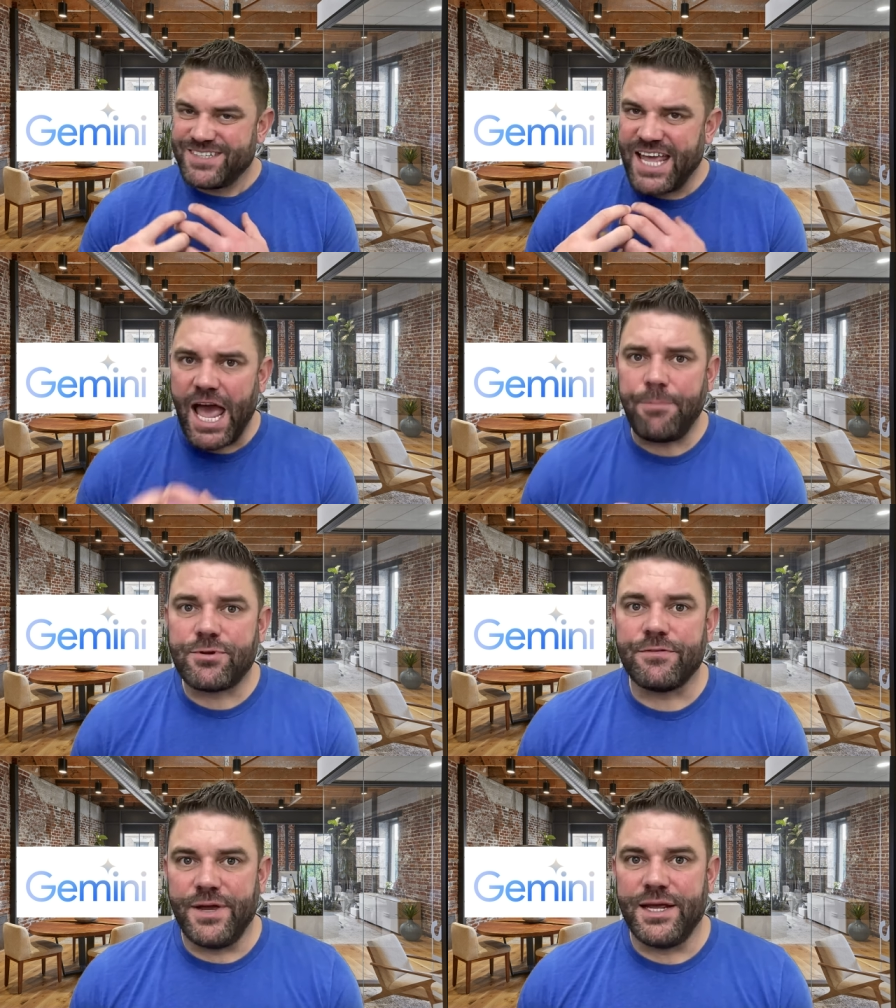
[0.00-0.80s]

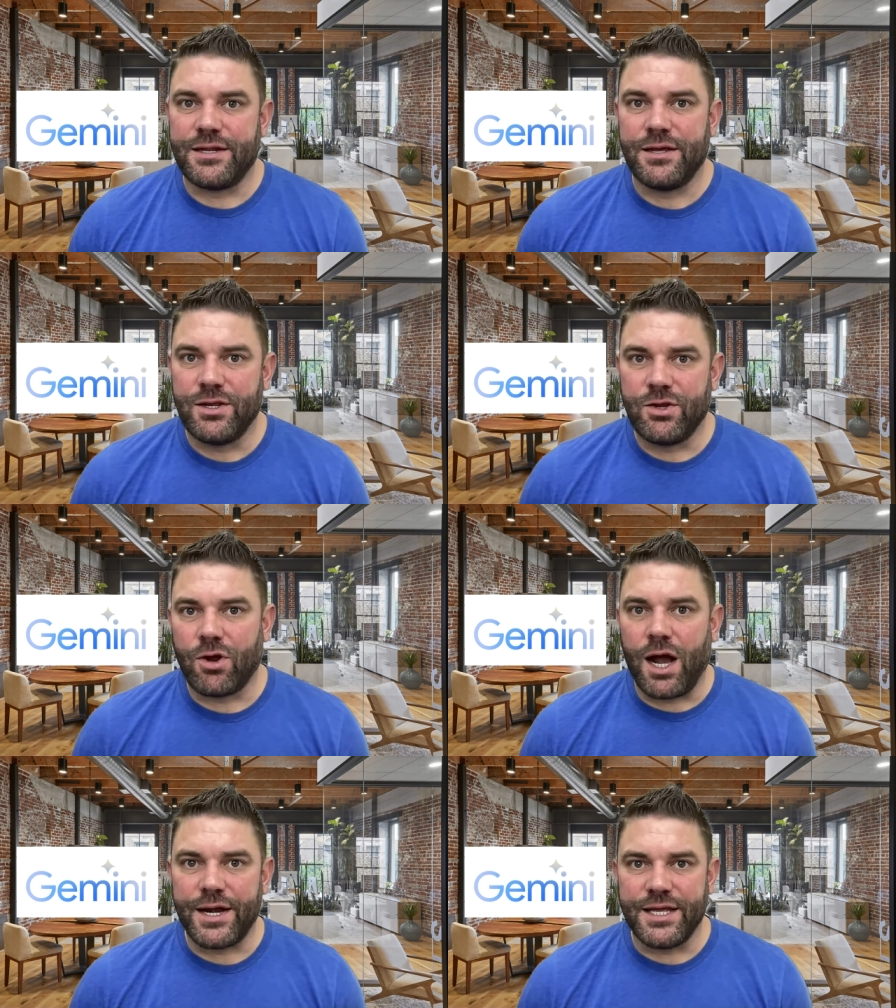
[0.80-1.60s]
captivate your
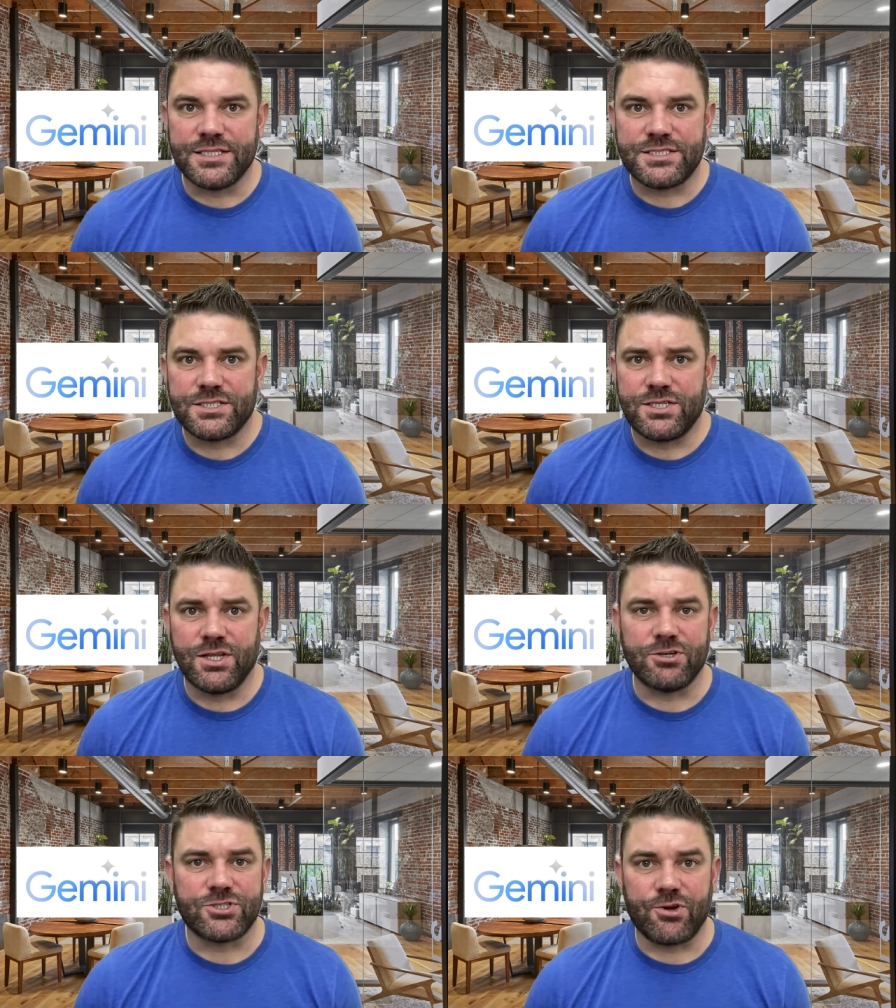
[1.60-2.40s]
audience to
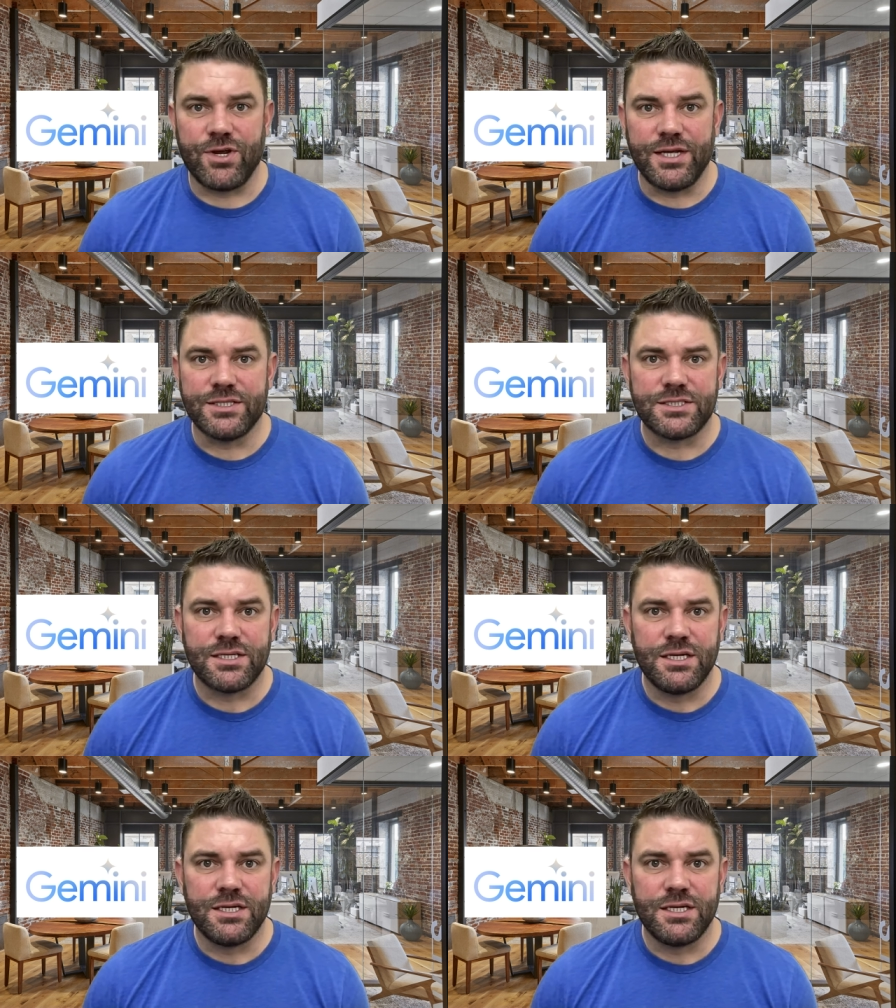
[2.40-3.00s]
their screens.